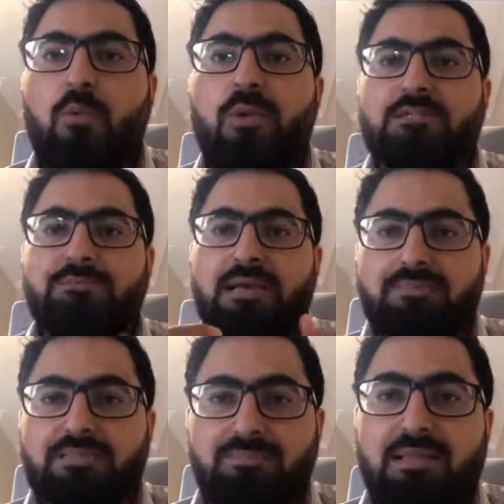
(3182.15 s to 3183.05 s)
or weeks
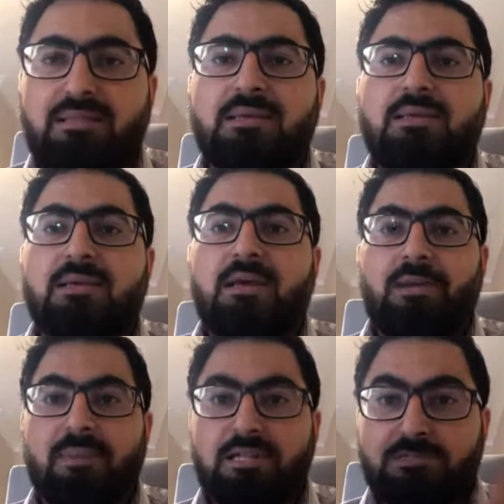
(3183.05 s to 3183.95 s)
becomes a month,
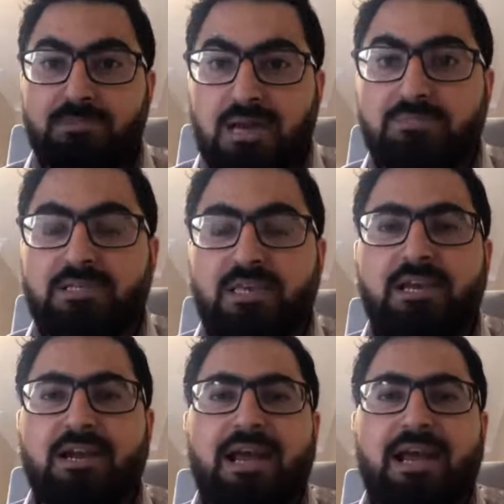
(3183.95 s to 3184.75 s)
and months becomes a year.